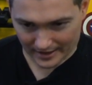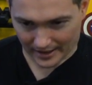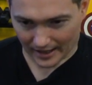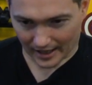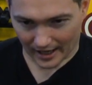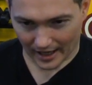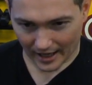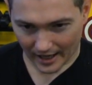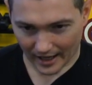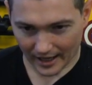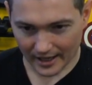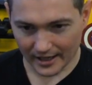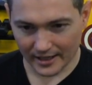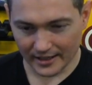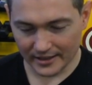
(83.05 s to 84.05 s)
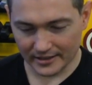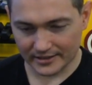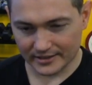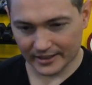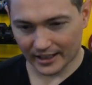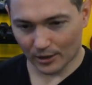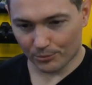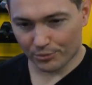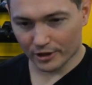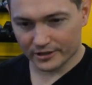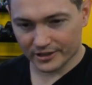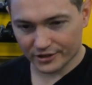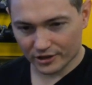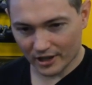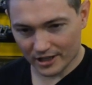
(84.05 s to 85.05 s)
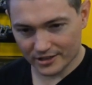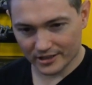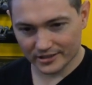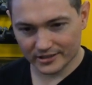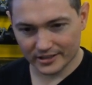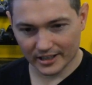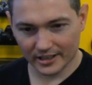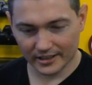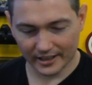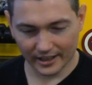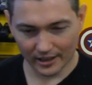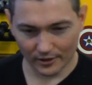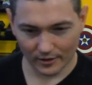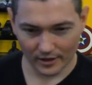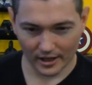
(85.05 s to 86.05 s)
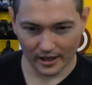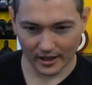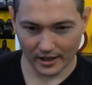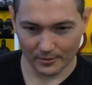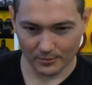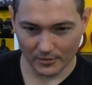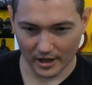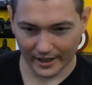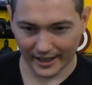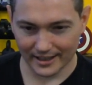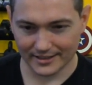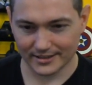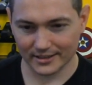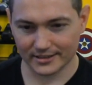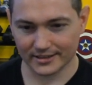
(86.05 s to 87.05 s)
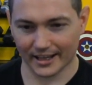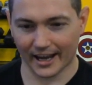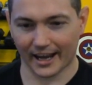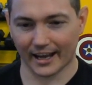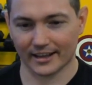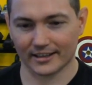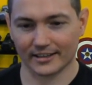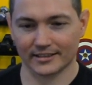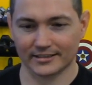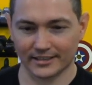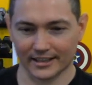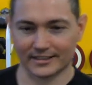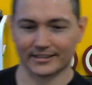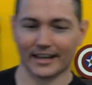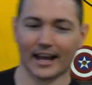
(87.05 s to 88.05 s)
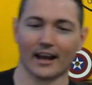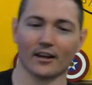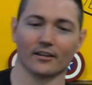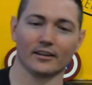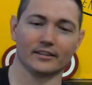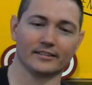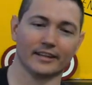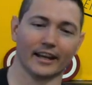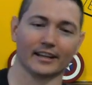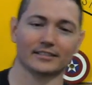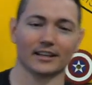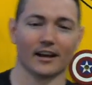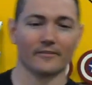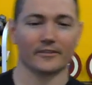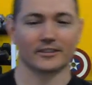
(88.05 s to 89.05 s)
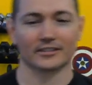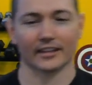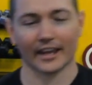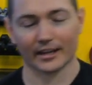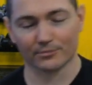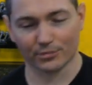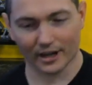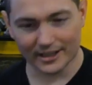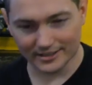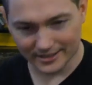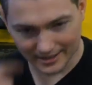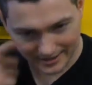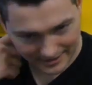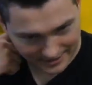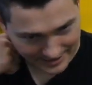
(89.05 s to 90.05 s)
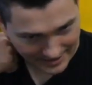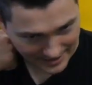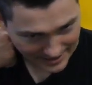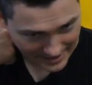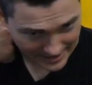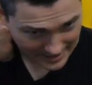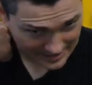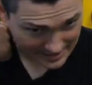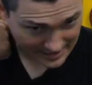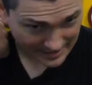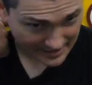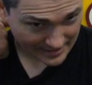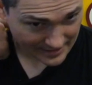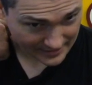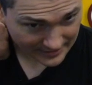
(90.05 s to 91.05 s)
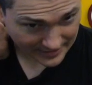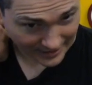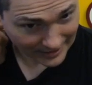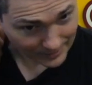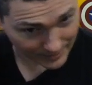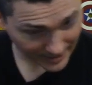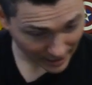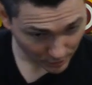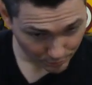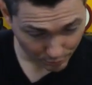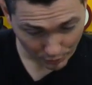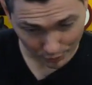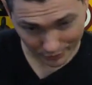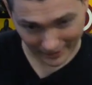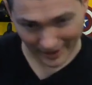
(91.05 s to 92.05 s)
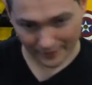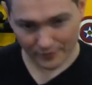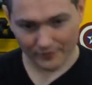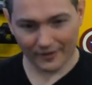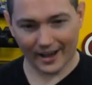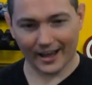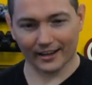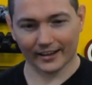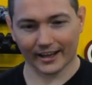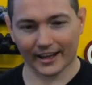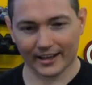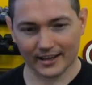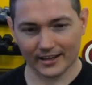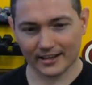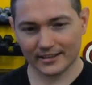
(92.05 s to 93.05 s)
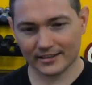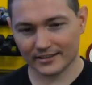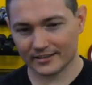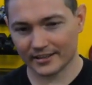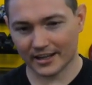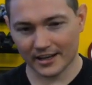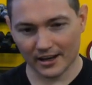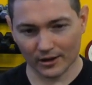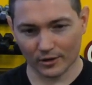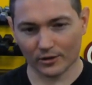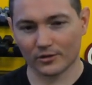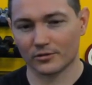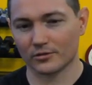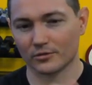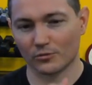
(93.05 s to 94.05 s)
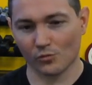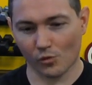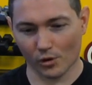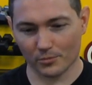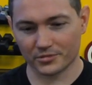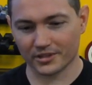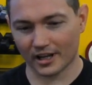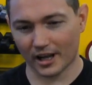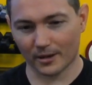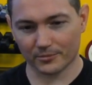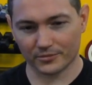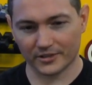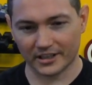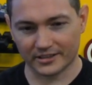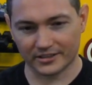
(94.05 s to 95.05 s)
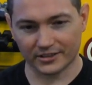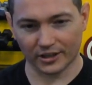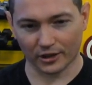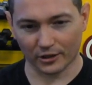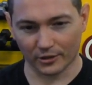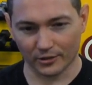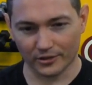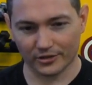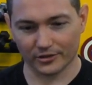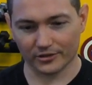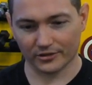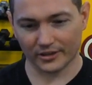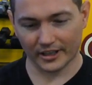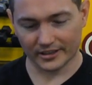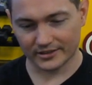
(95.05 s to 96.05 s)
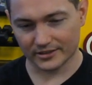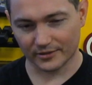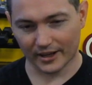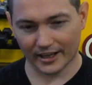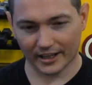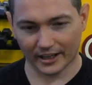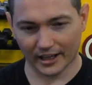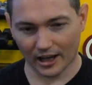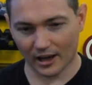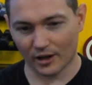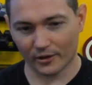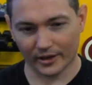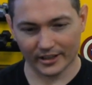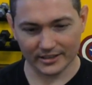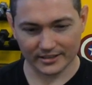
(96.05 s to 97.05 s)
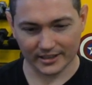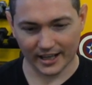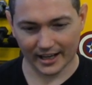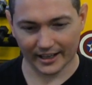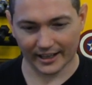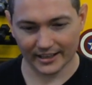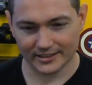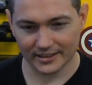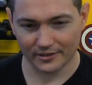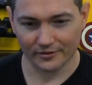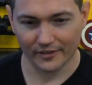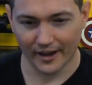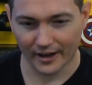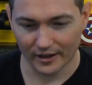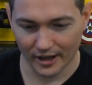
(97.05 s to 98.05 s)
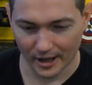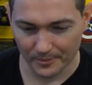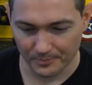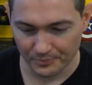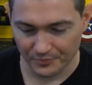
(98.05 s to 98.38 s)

uh, you know puts his crutches you know uh, um, against the stand, sits down, takes off his leg braces, deliver you know pulls out the violin, you know warms it up, it's tuned, it's ready to go. He's kind of gets it fired up,